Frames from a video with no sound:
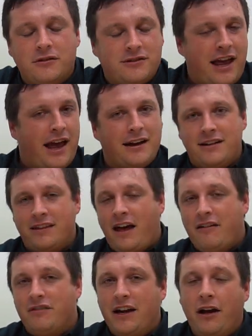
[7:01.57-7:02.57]
I'll tag to
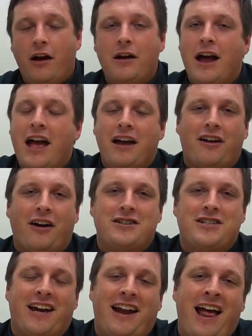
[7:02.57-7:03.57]
that video. Go
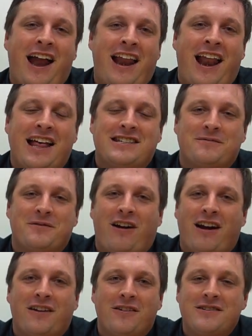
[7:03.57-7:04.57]
check it out. It has some
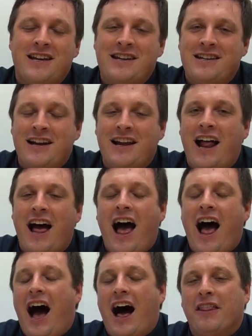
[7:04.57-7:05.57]
great content in it.
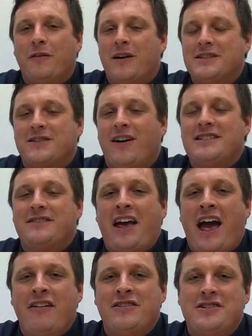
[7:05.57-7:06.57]
Otherwise, guys, if
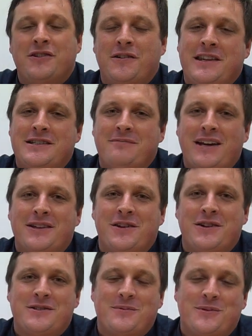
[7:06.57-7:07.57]
you have enjoyed this, make
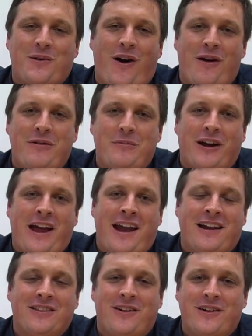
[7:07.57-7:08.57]
sure you subscribe. We bring
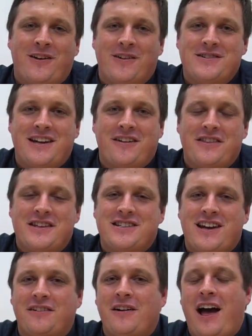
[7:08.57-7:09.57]
out a lot of content on this
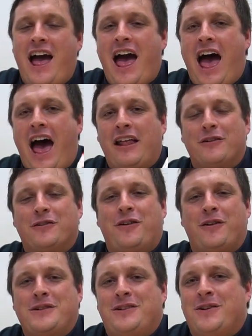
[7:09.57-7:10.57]
channel, and look
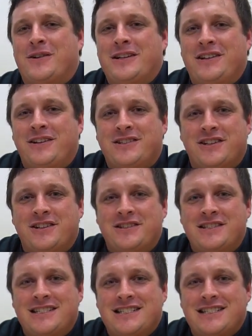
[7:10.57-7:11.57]
forward to talking to you
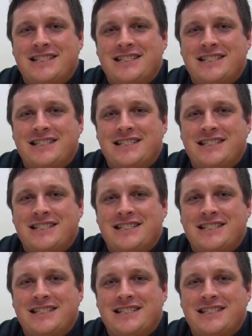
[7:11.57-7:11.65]
soon.